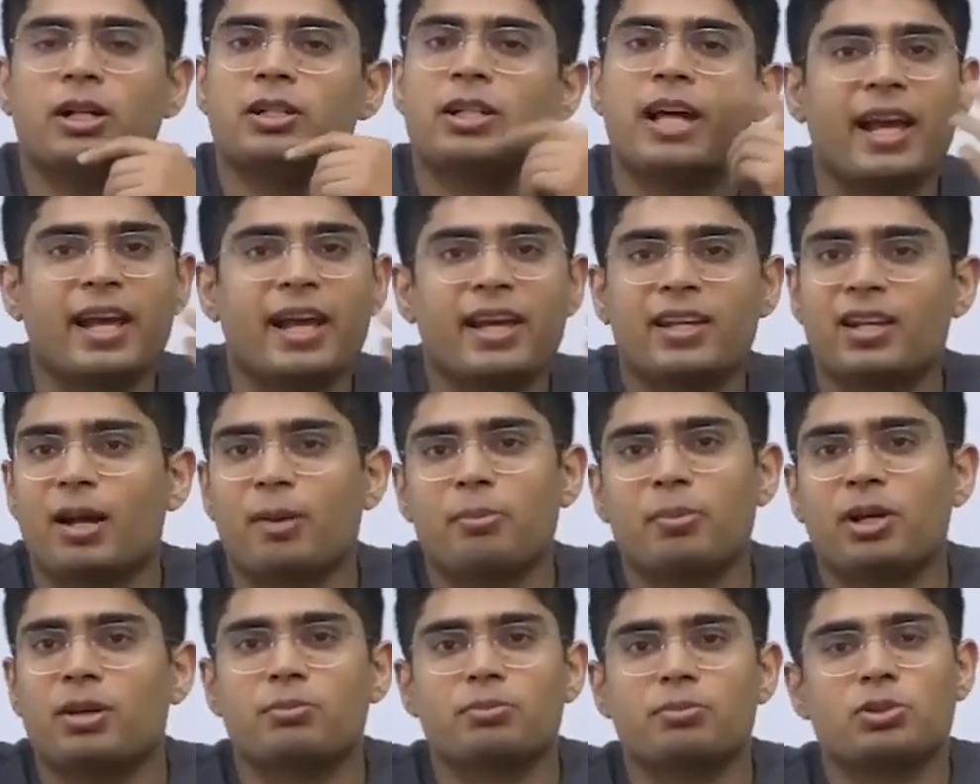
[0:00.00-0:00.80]
a
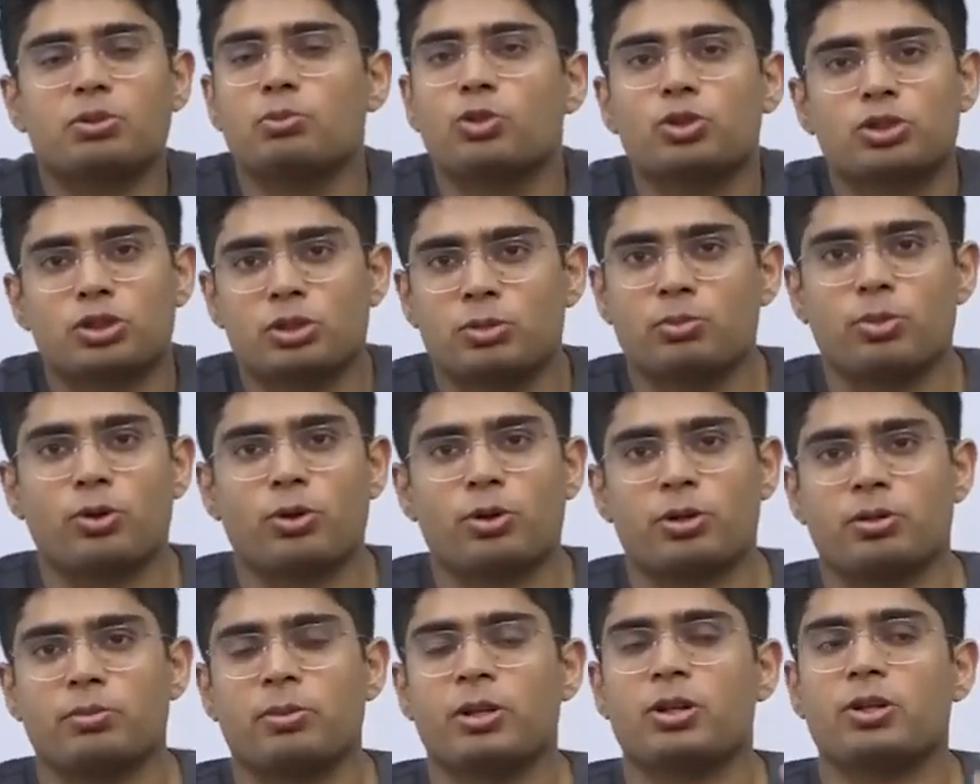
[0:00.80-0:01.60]
diagram becomes most
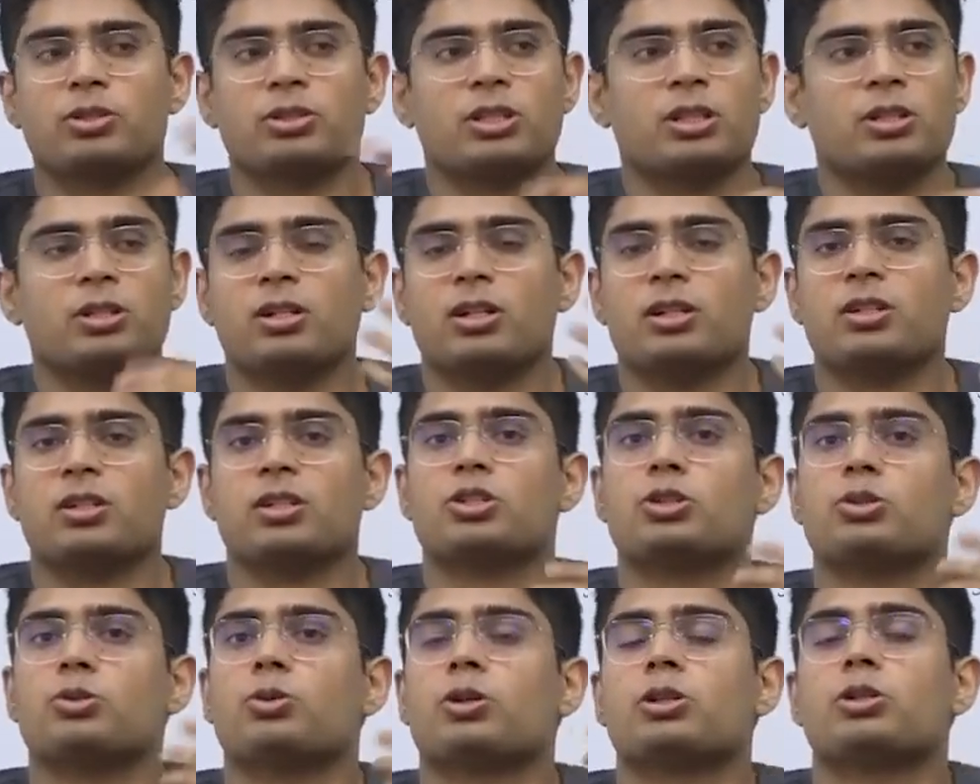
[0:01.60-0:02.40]
important, because until
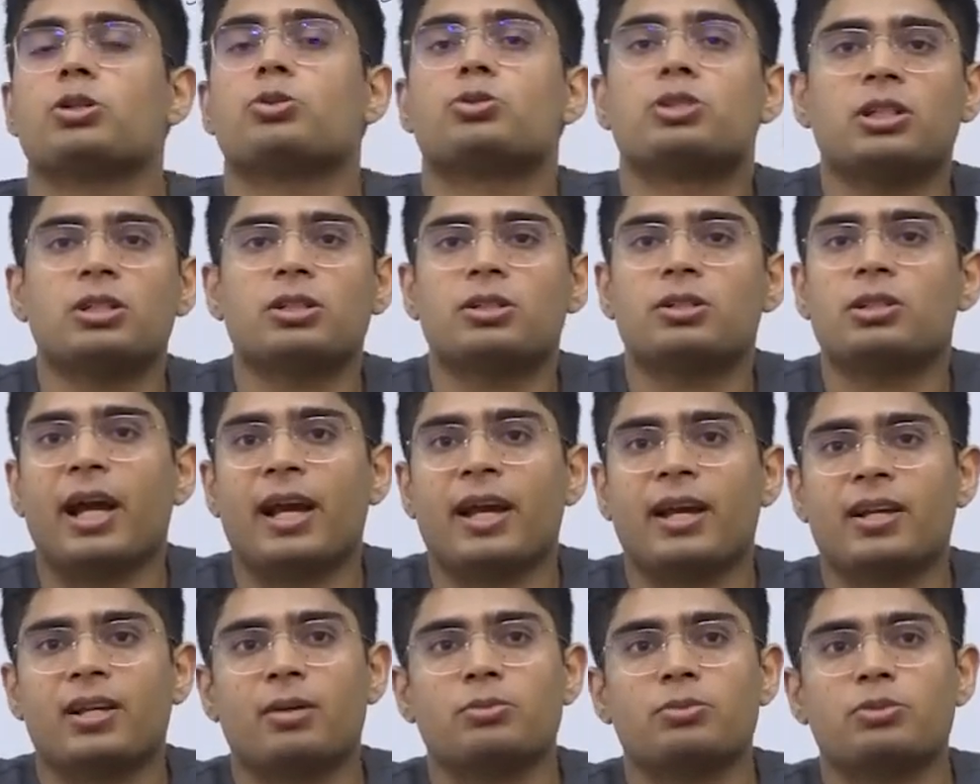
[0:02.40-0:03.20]
unless you are using
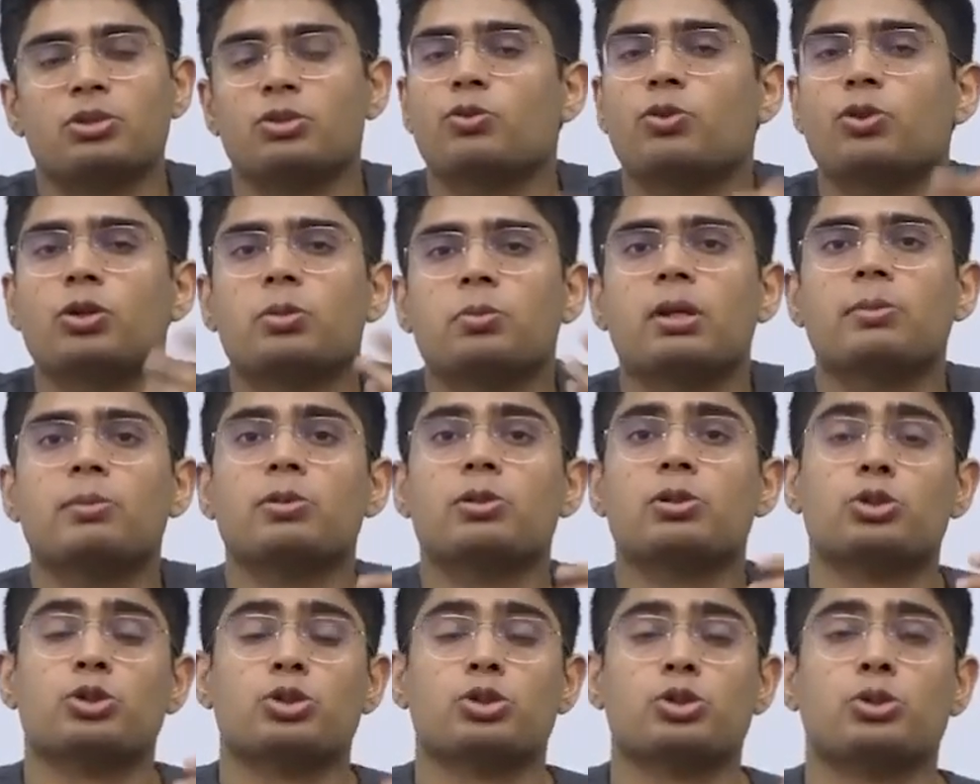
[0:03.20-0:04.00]
diagrams, you won't be
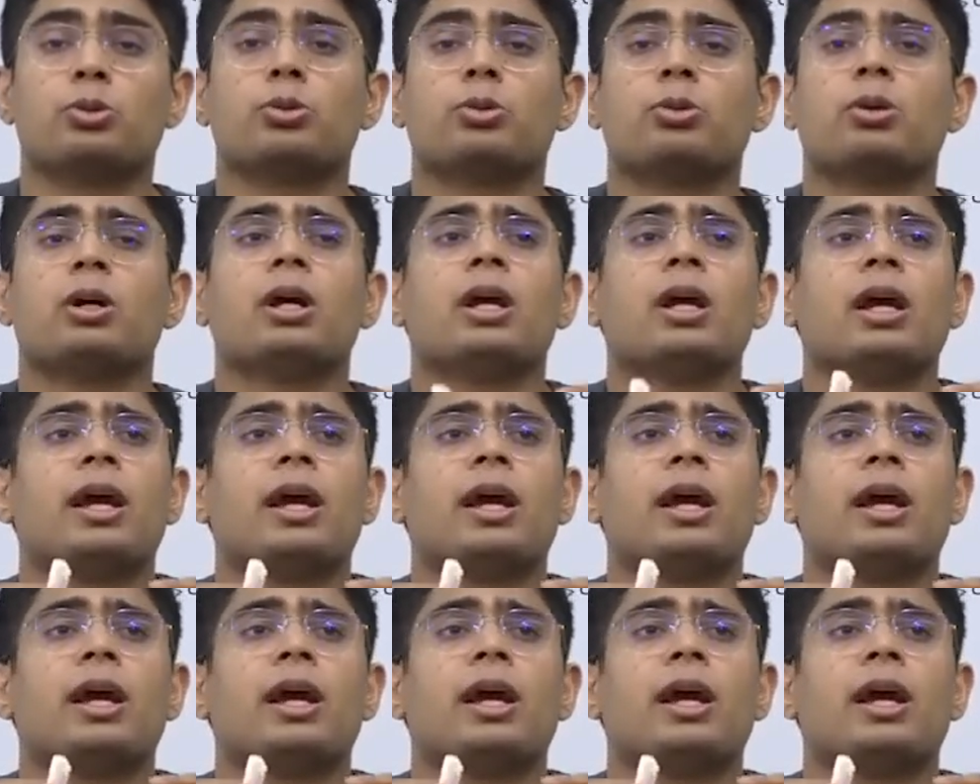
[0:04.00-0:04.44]
able to show